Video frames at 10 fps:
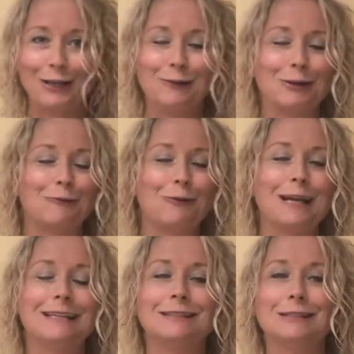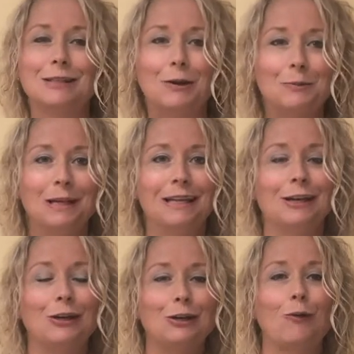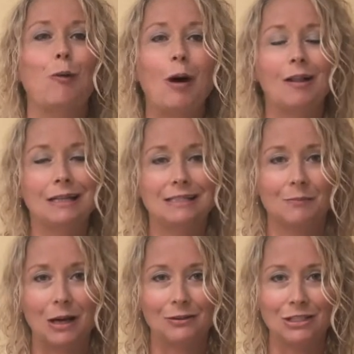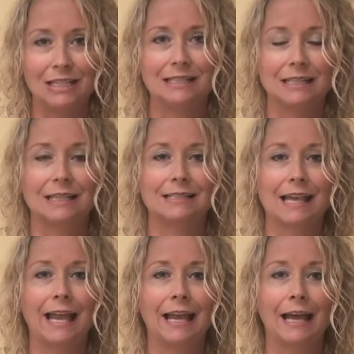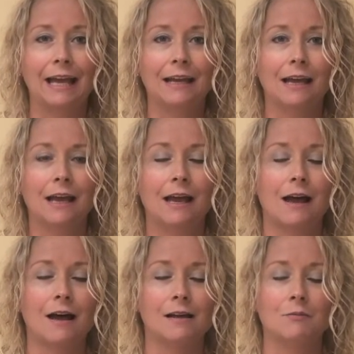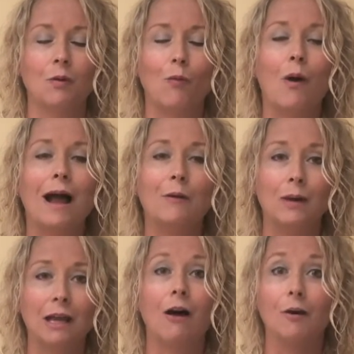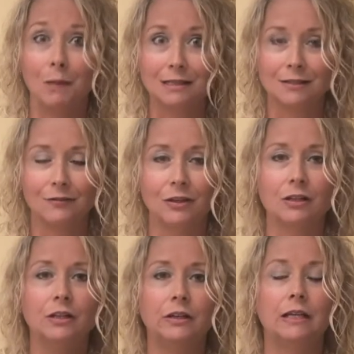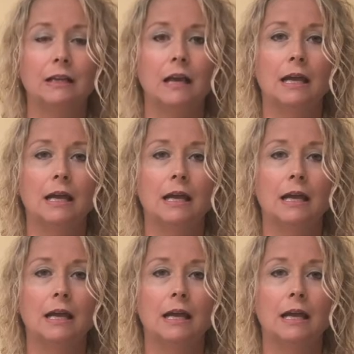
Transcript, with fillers: You can read so many good qualities about Jesus and um, why we all, myself included,